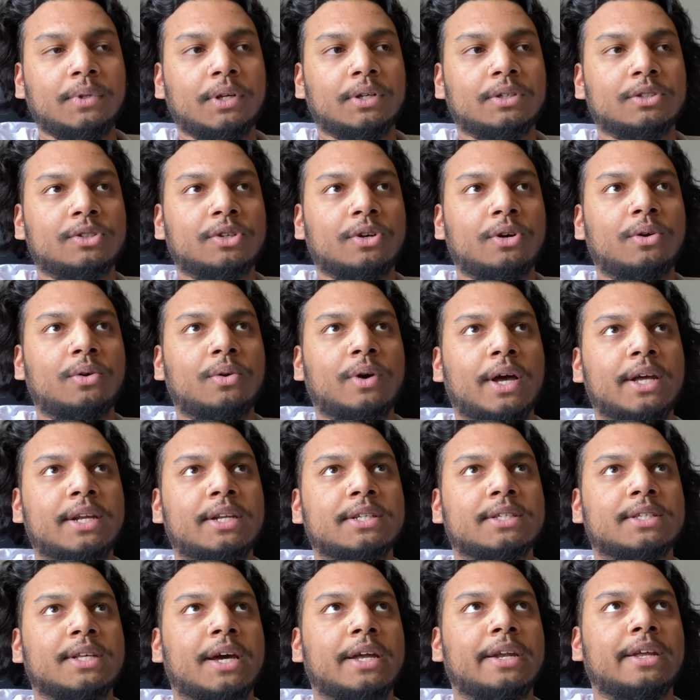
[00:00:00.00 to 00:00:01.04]
So I
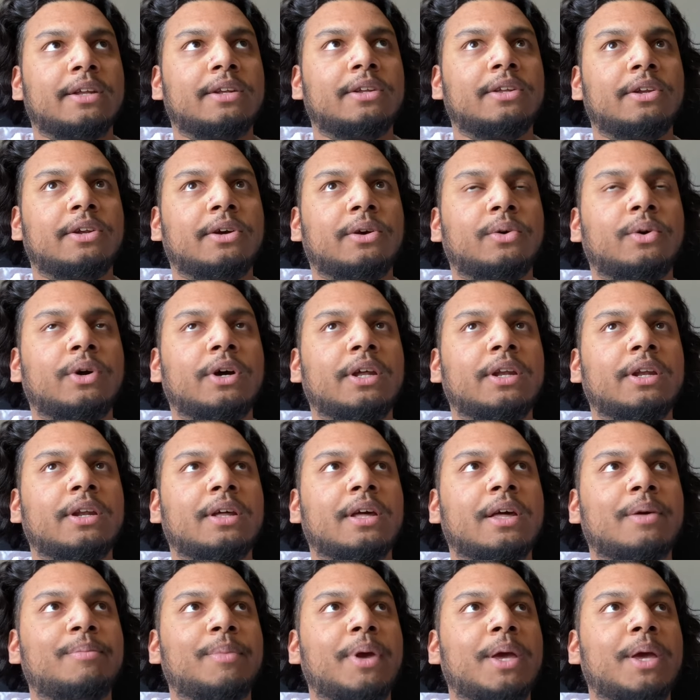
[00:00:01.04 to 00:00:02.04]
decided, you know what,